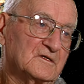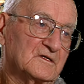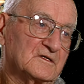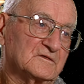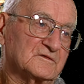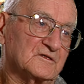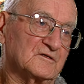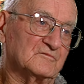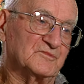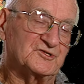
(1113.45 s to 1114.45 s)
as
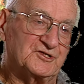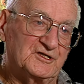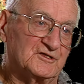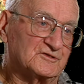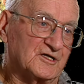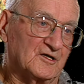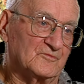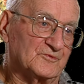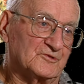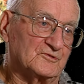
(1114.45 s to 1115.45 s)
a machinist
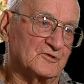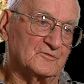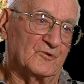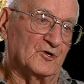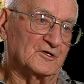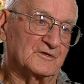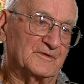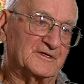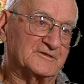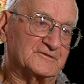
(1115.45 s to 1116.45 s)
helper or
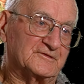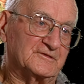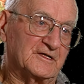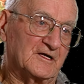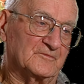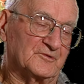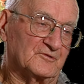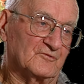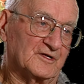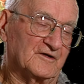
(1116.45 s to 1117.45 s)
boilermaker helper
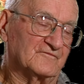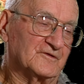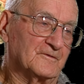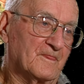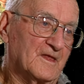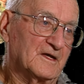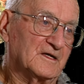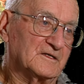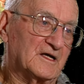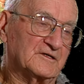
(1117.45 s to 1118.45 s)
or whatever.
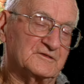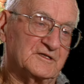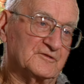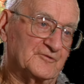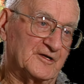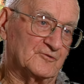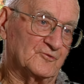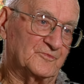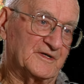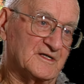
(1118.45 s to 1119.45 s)
And I could get
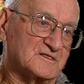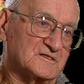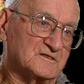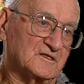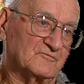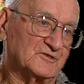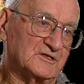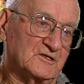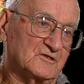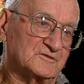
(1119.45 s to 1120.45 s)
railroad passes, and it
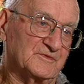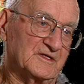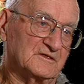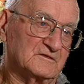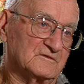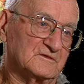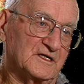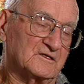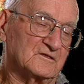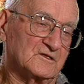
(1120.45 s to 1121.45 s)
wouldn't cost me a
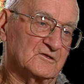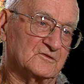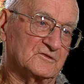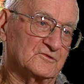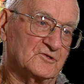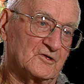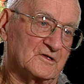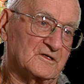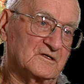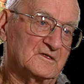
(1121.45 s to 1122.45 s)
nickel to go to New
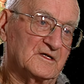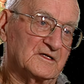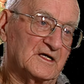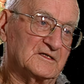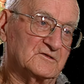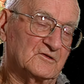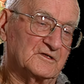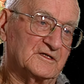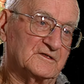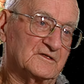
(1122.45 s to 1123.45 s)
York. And I had gone
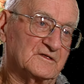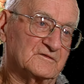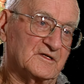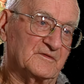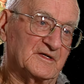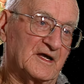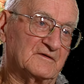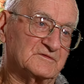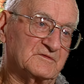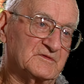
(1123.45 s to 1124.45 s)
in there to see, and I was,
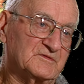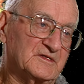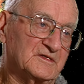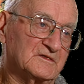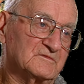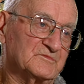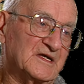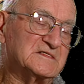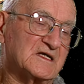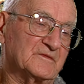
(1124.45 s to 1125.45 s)
in the
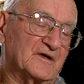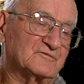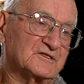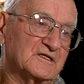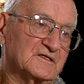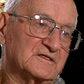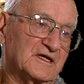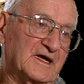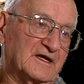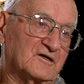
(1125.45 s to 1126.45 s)
meantime, I was selling
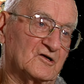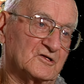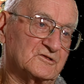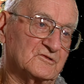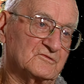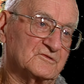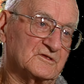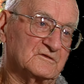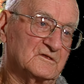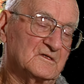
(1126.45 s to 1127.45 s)
gag cartoons and